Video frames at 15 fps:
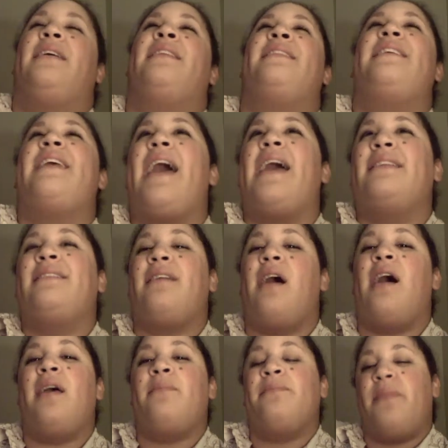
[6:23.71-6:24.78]
in the end,
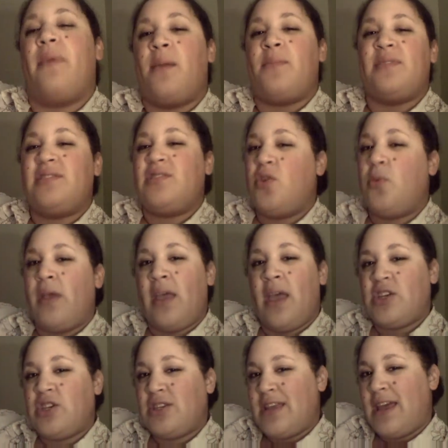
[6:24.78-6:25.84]
I'm assuming
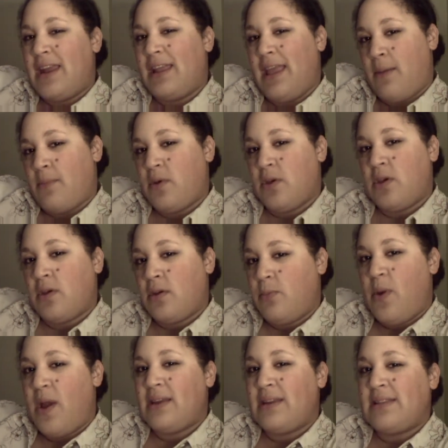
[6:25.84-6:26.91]
I just had a chemical
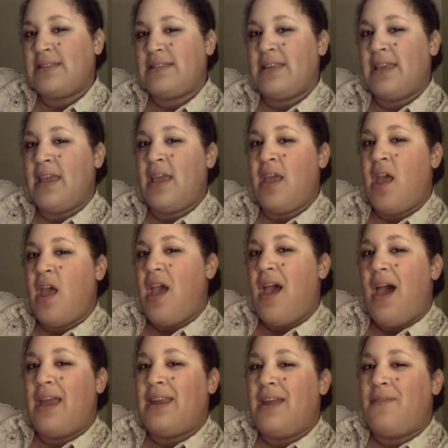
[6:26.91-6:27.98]
pregnancy.
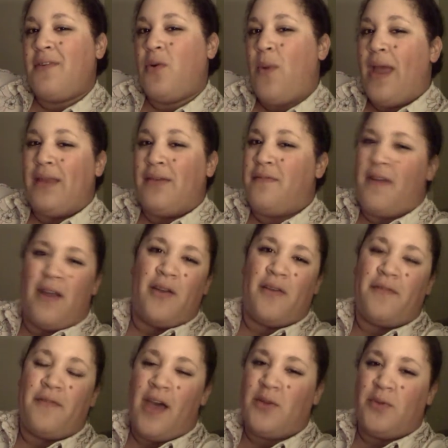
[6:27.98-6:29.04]
I never went and
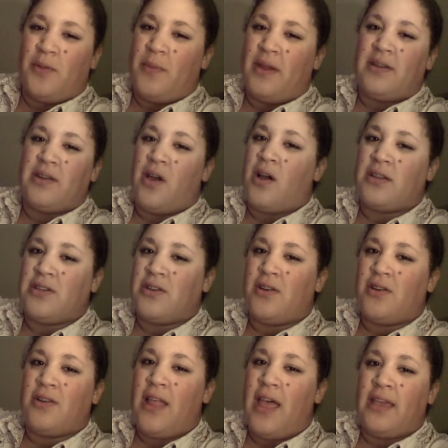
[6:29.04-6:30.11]
verified with my
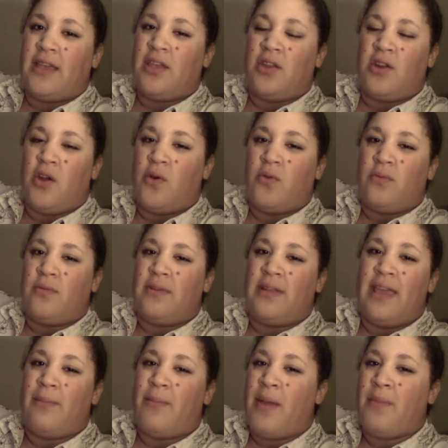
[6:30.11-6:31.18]
doctor, like,
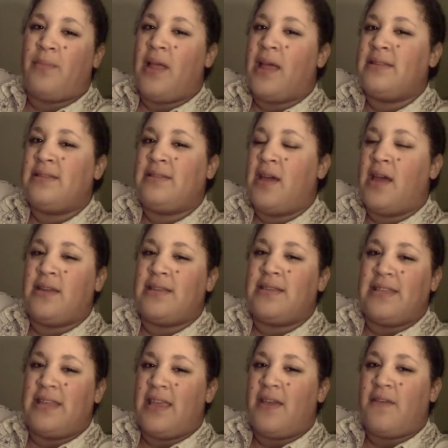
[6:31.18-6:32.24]
get my bloods done to
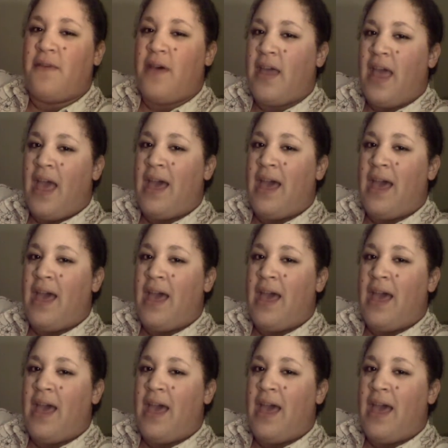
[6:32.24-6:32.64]
see if I